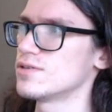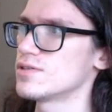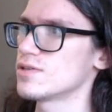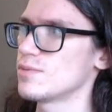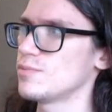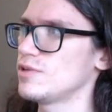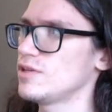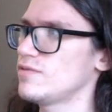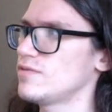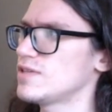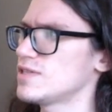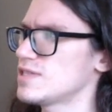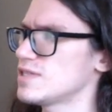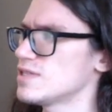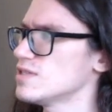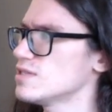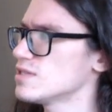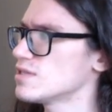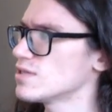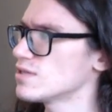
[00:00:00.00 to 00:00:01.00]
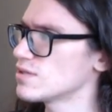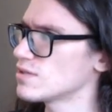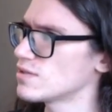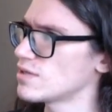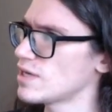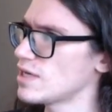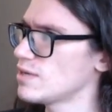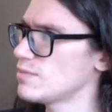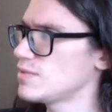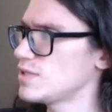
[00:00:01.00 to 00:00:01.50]
So I believe this is their
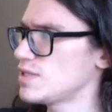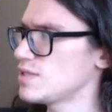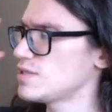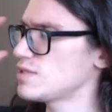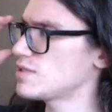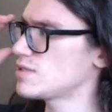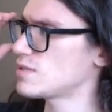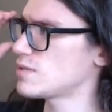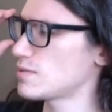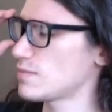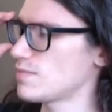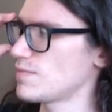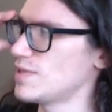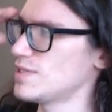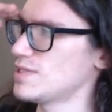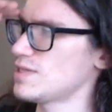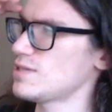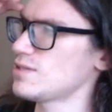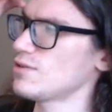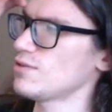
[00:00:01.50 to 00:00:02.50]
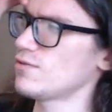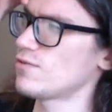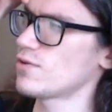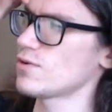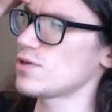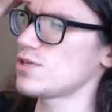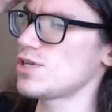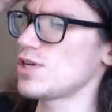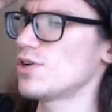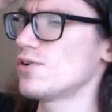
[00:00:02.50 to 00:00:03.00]
AMD's... Is this their
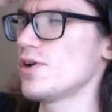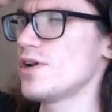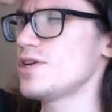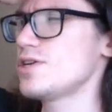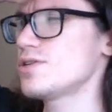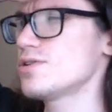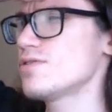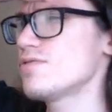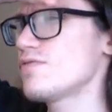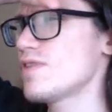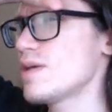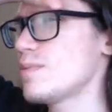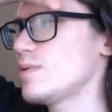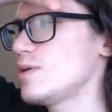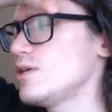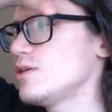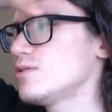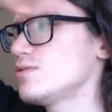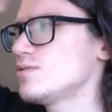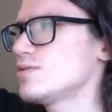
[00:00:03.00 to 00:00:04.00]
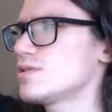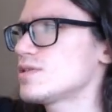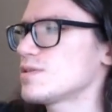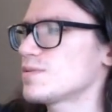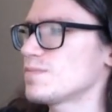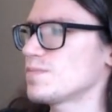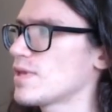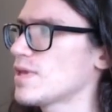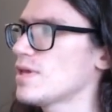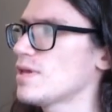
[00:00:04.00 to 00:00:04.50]
first generation of APUs?
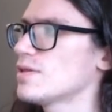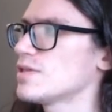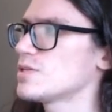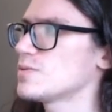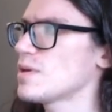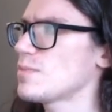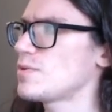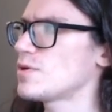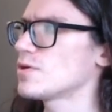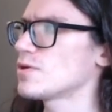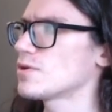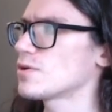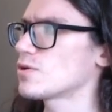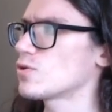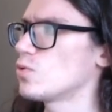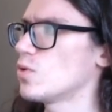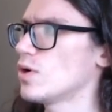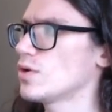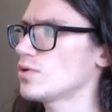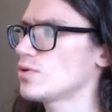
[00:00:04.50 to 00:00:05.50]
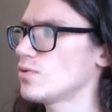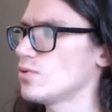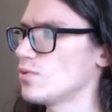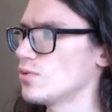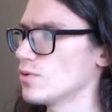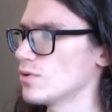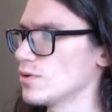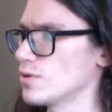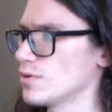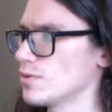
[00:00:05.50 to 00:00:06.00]
This might be a
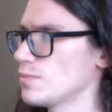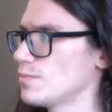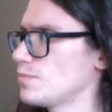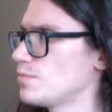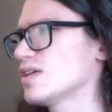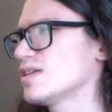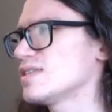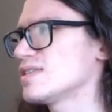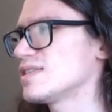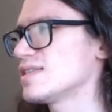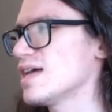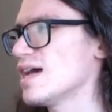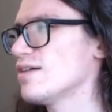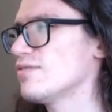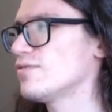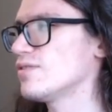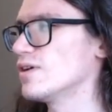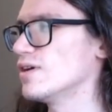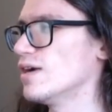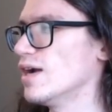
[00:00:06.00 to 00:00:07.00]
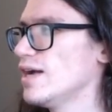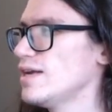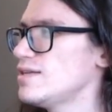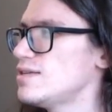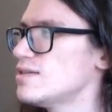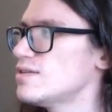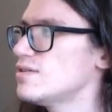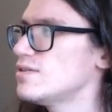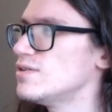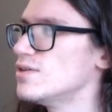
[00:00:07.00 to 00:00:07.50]
quad-core. Sapphire. I
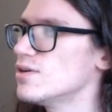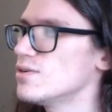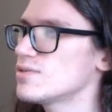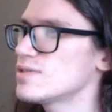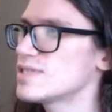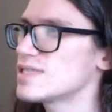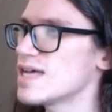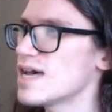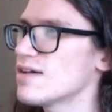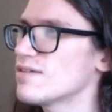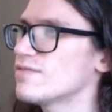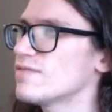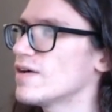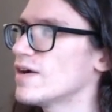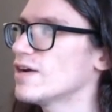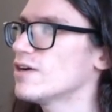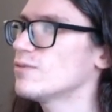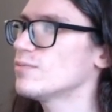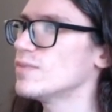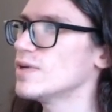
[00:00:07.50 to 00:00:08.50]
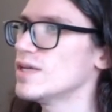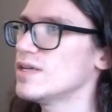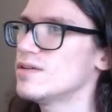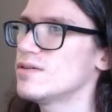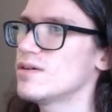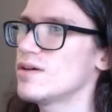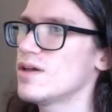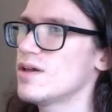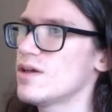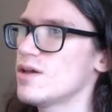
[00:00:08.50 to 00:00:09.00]
didn't know Sapphire made
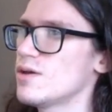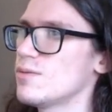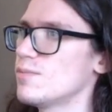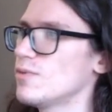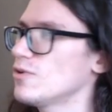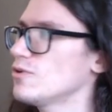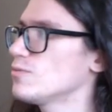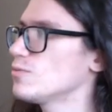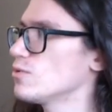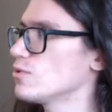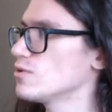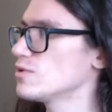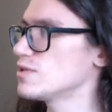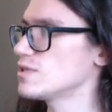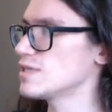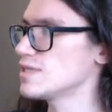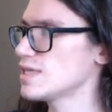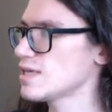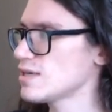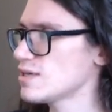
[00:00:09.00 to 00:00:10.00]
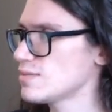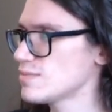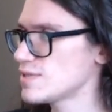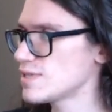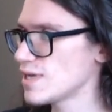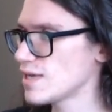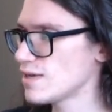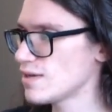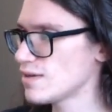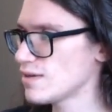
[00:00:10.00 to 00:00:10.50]
motherboards. Is that
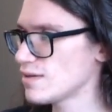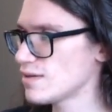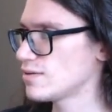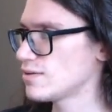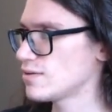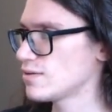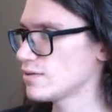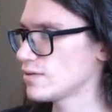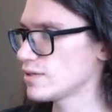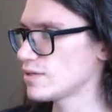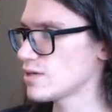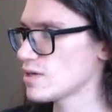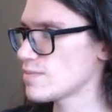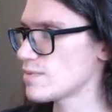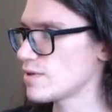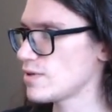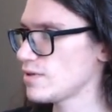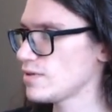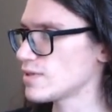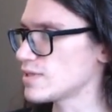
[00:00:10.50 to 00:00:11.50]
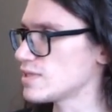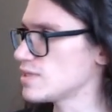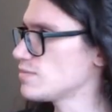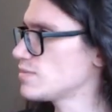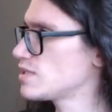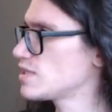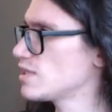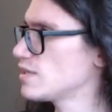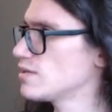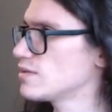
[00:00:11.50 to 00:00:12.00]
MSATA? Holy crap, I think that's
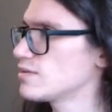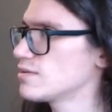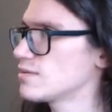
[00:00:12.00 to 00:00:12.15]
MSATA.